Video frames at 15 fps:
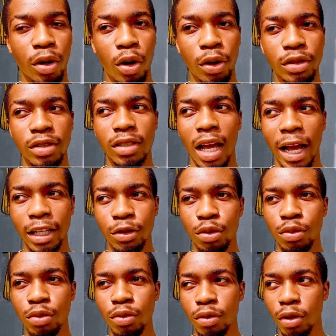Because I
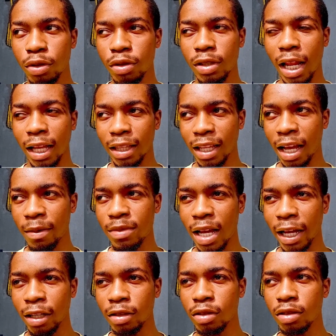do at times
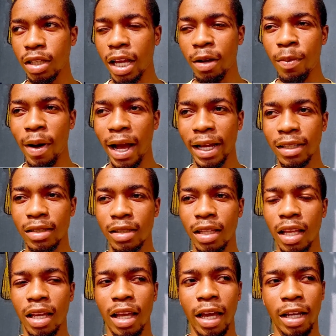I take bikes,
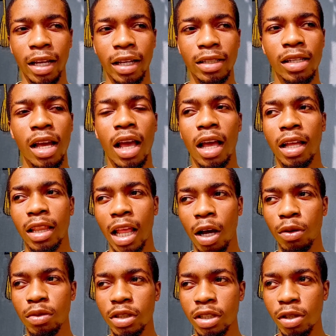take kekes.
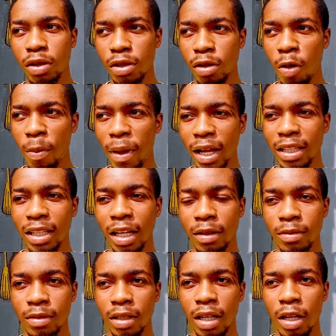Now it does not make
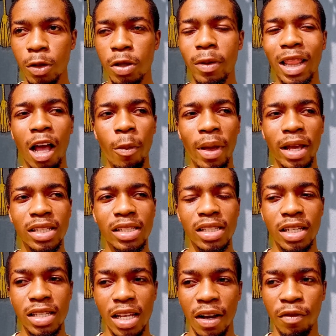them. It do not make it
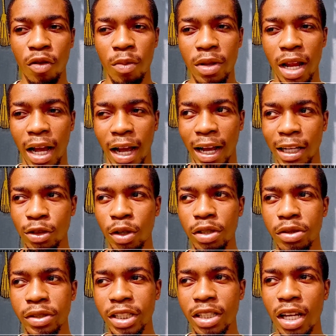easier for me that I can
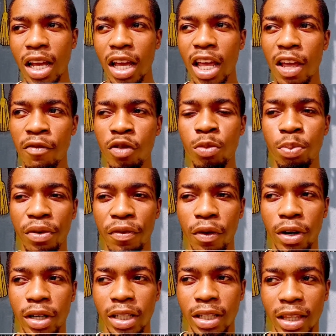just reach even
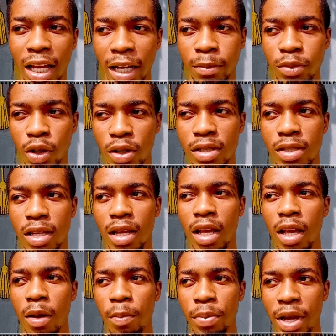before the time, not
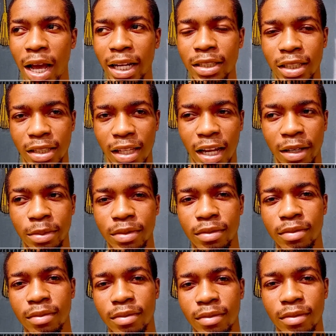behind the
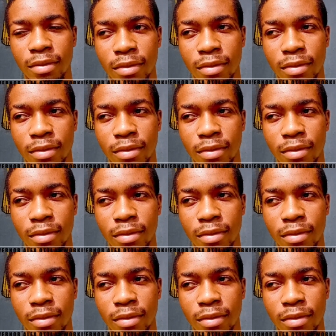time.